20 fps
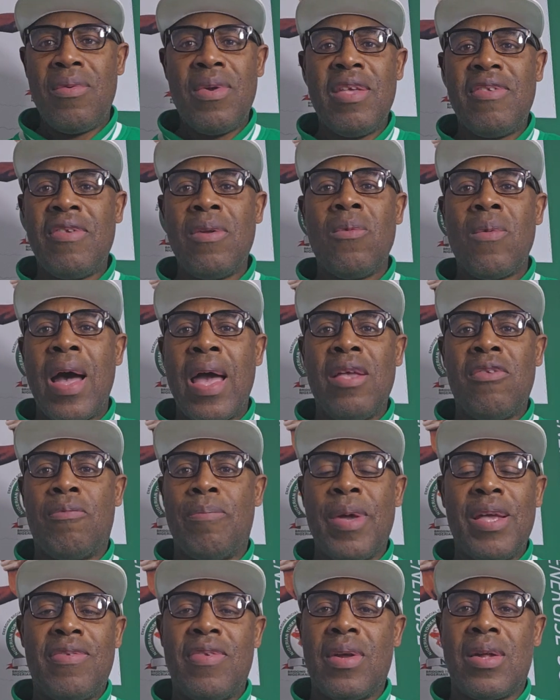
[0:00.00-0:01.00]
the reason why is
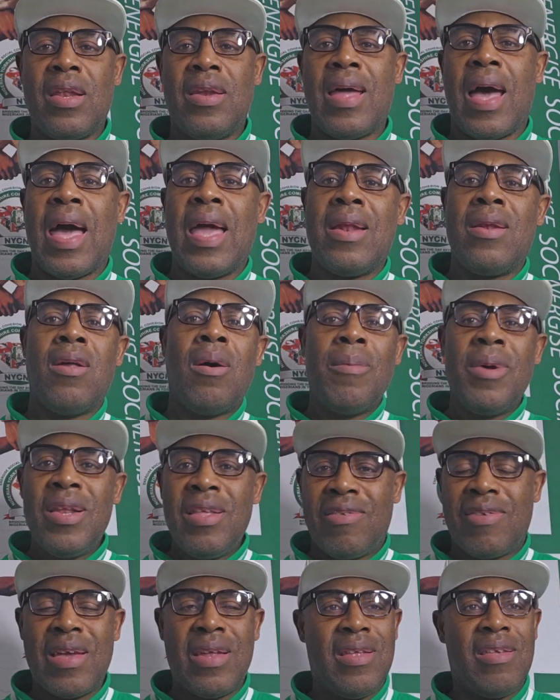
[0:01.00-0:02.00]
basically that I
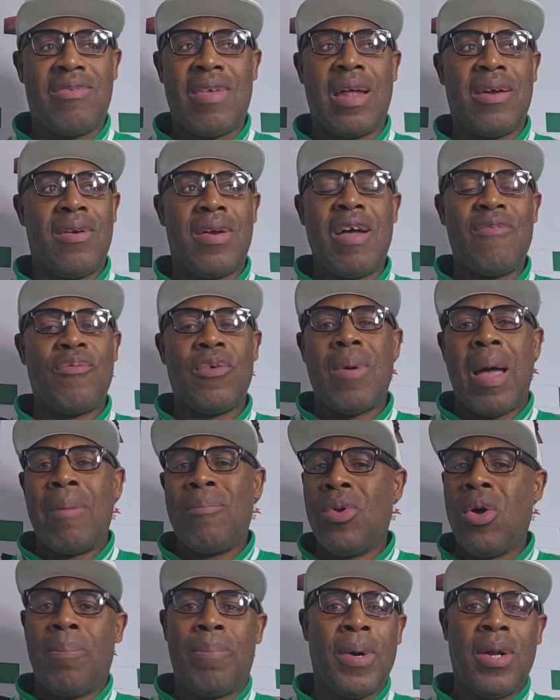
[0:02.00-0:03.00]
normally say this at the right from,
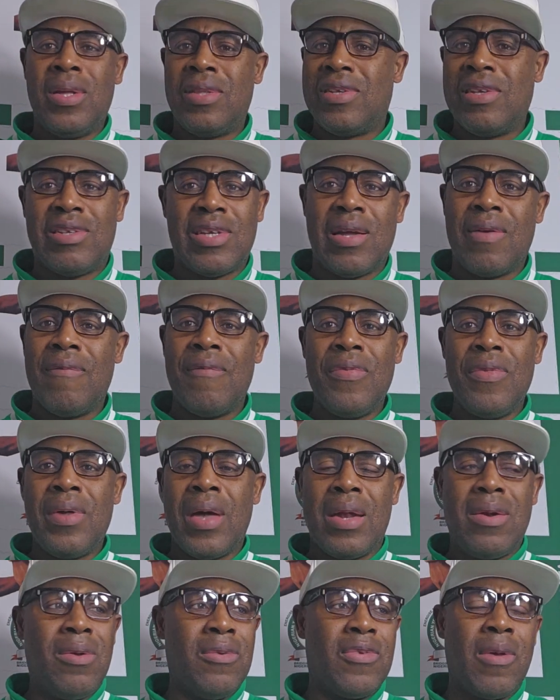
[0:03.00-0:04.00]
I'm not a politician,
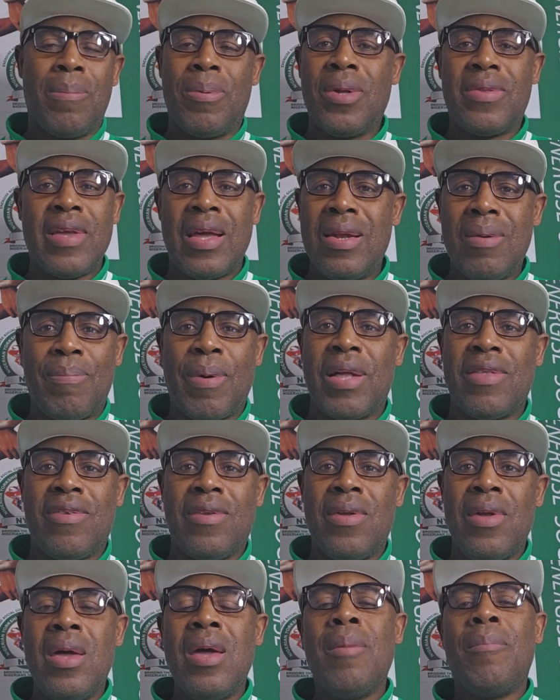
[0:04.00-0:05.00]
I don't support any
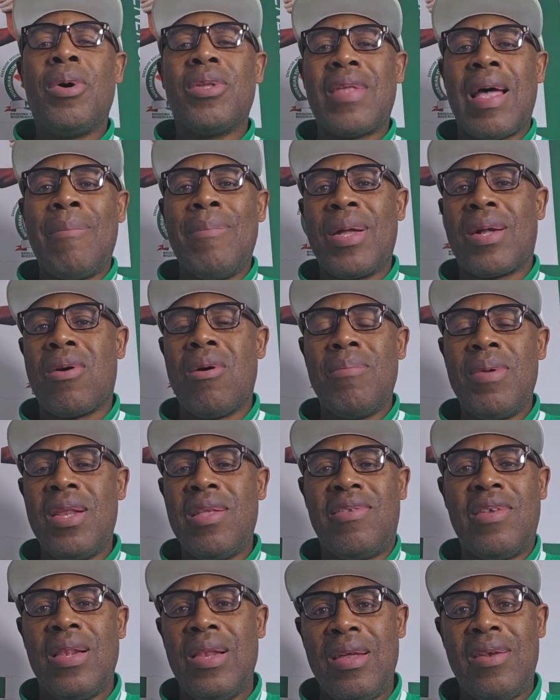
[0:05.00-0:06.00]
party, but I'm a
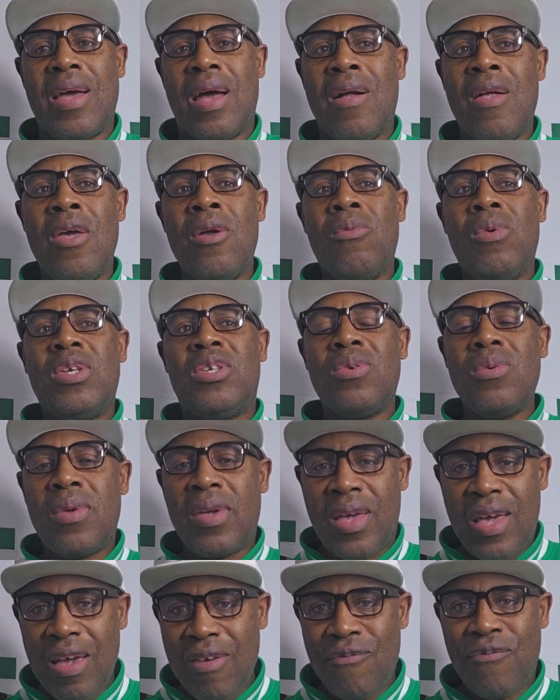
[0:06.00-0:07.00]
community leader. We
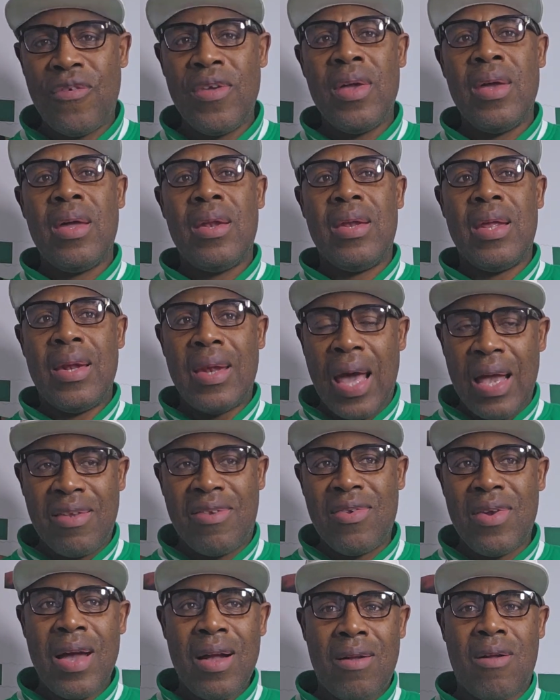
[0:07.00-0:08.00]
should give the
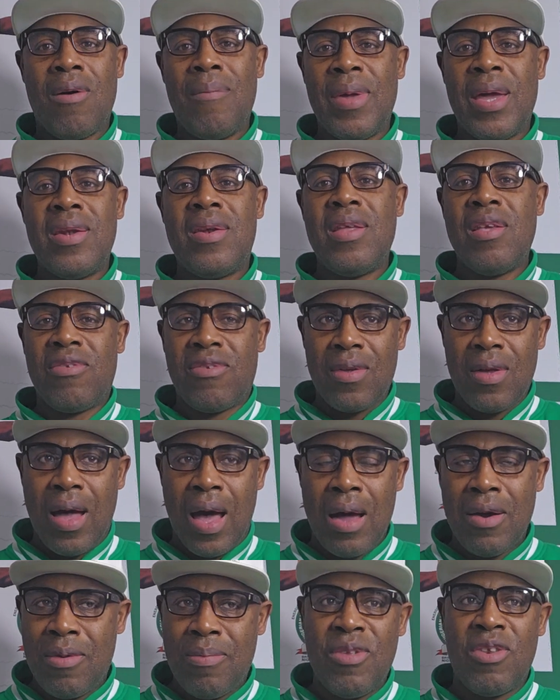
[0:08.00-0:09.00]
Nigerian government, this
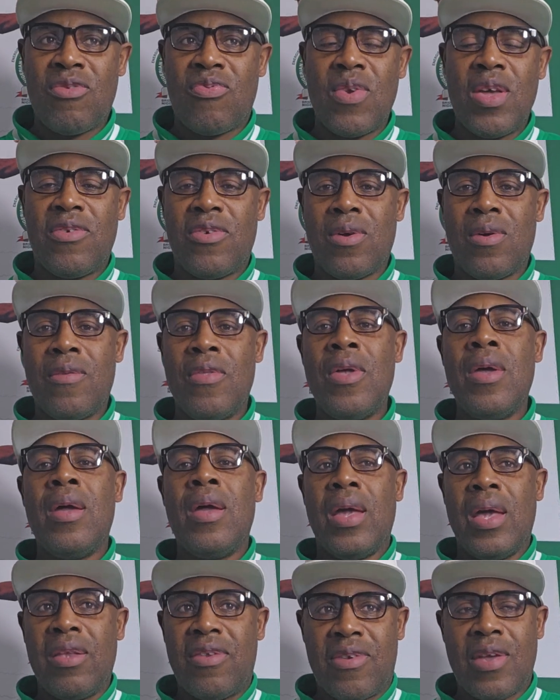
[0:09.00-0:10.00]
administration,
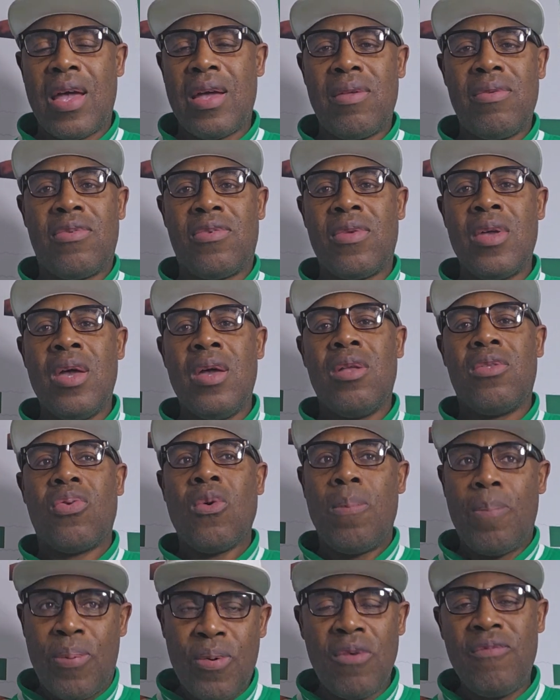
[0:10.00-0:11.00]
a chance
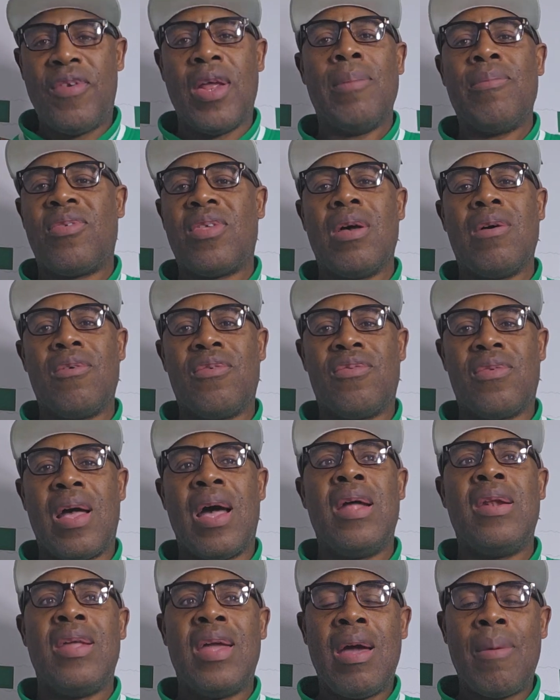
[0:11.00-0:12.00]
to prove themselves.
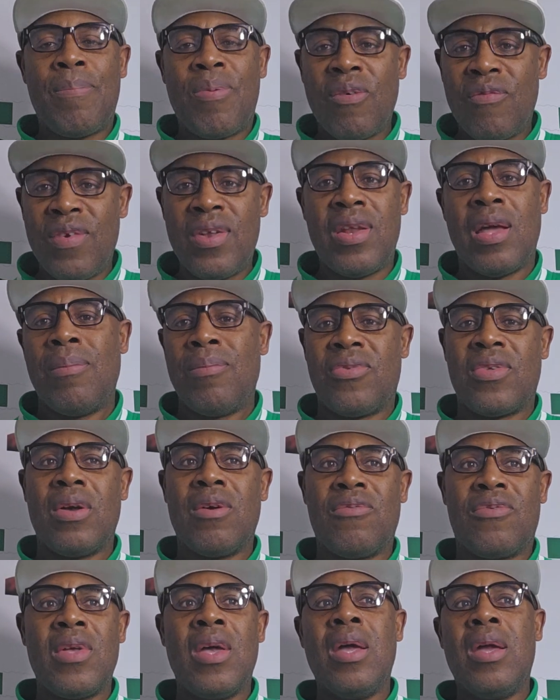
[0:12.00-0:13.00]
And they are proving
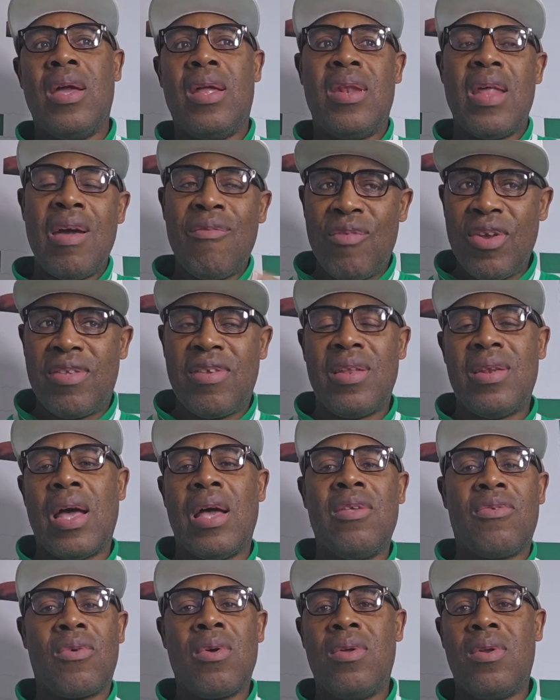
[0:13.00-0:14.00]
themselves in everything
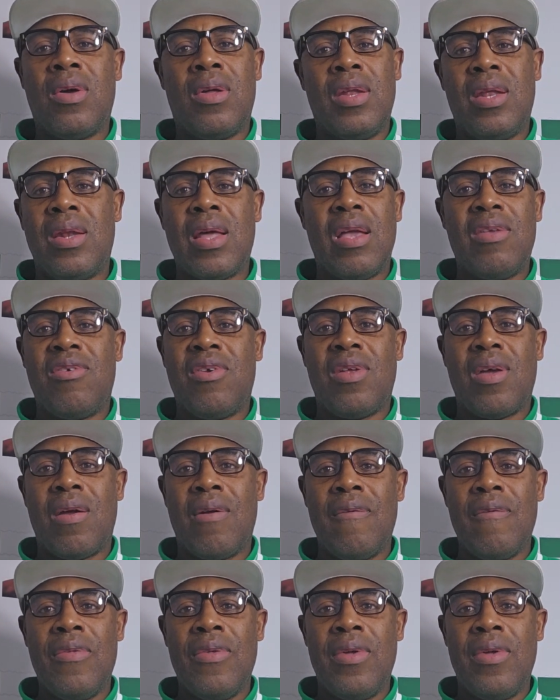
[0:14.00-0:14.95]
that is going on in Nigeria.